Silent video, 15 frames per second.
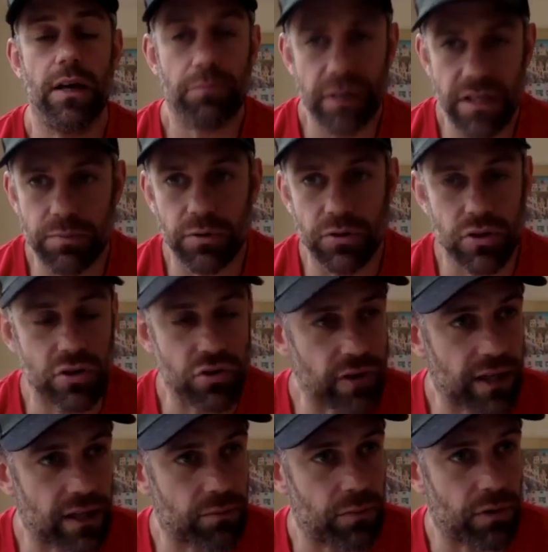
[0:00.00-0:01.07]
principles of
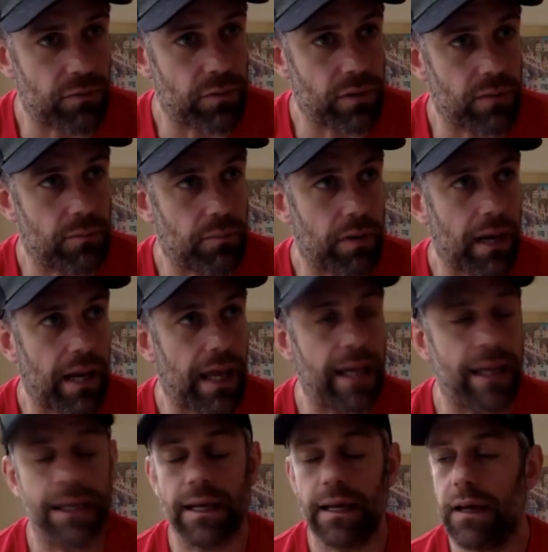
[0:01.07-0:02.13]
strength, movement, and
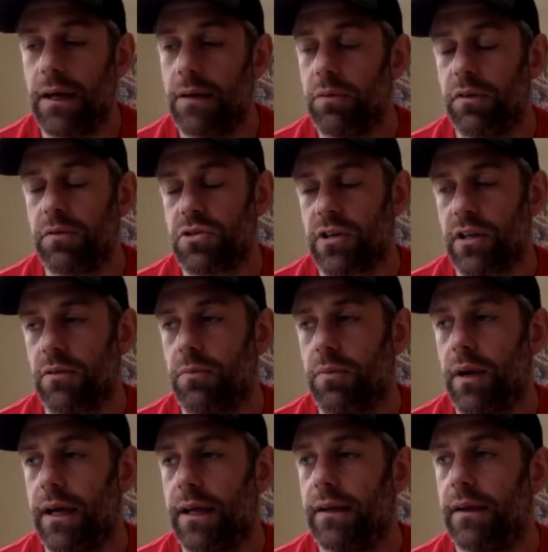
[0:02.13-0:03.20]
play, uh, movement, strength, and
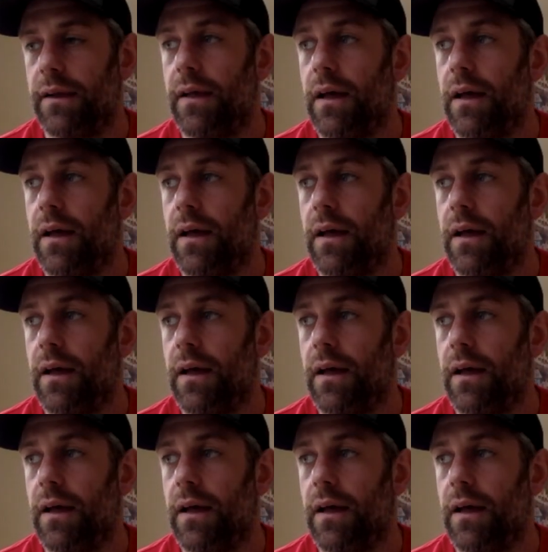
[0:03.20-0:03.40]
play,